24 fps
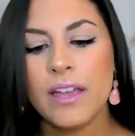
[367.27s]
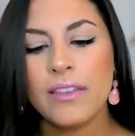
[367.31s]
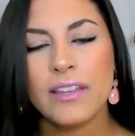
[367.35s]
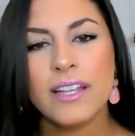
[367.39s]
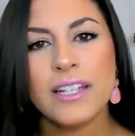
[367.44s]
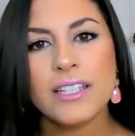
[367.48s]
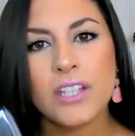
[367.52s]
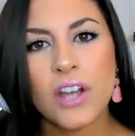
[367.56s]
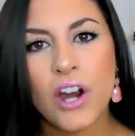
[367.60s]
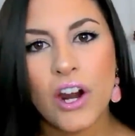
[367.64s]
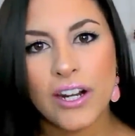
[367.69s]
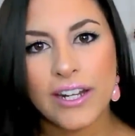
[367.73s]

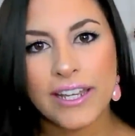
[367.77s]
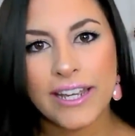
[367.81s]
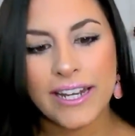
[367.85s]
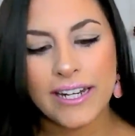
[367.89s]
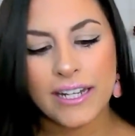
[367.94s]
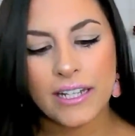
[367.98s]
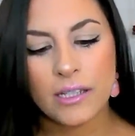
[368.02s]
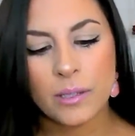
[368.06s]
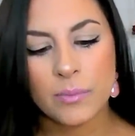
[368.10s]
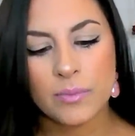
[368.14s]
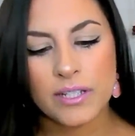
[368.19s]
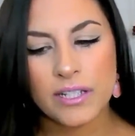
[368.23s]
These Hard
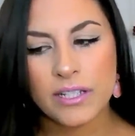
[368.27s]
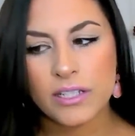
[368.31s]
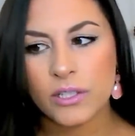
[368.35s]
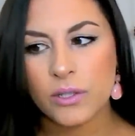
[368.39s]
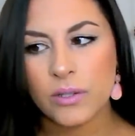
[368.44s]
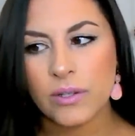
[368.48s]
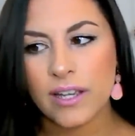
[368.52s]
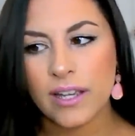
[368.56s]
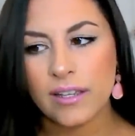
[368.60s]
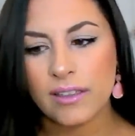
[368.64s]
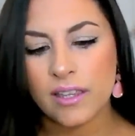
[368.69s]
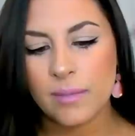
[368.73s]
Candy lipsticks,
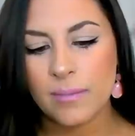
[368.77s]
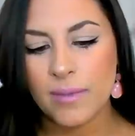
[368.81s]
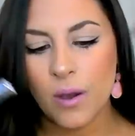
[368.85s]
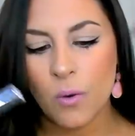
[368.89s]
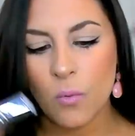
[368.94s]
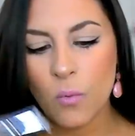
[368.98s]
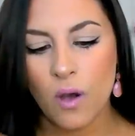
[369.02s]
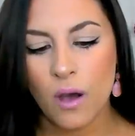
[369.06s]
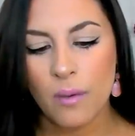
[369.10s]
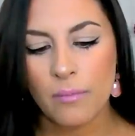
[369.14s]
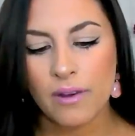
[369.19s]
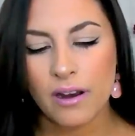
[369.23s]
you can get them
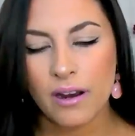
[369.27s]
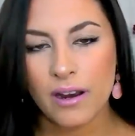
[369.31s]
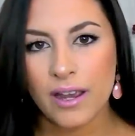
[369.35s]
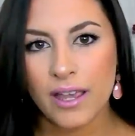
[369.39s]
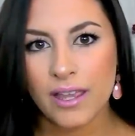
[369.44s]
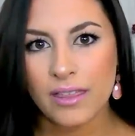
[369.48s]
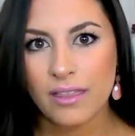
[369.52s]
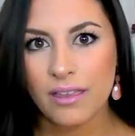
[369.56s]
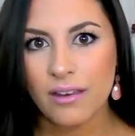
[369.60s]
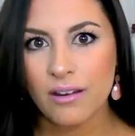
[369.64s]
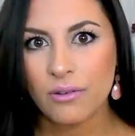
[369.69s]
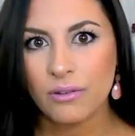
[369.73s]
at Walmart,
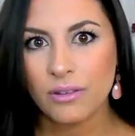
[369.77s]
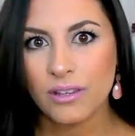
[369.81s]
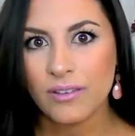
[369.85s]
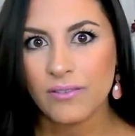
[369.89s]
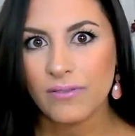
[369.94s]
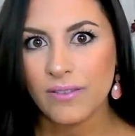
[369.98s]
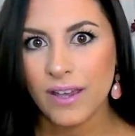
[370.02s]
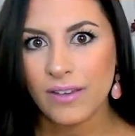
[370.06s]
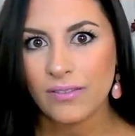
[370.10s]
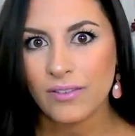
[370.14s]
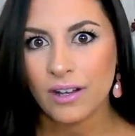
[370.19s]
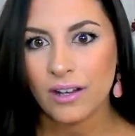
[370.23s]
and they're only
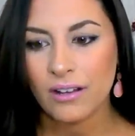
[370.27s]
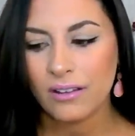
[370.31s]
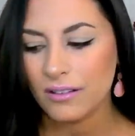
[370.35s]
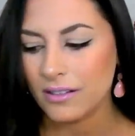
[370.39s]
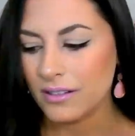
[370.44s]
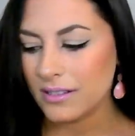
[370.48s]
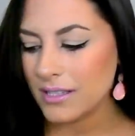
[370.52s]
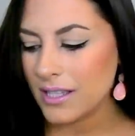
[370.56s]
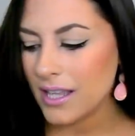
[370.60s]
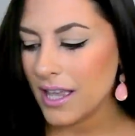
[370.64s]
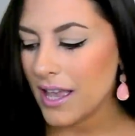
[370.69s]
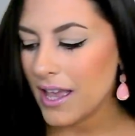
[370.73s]
five
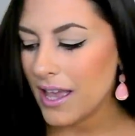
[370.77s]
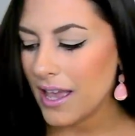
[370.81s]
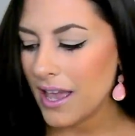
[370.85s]
dollars.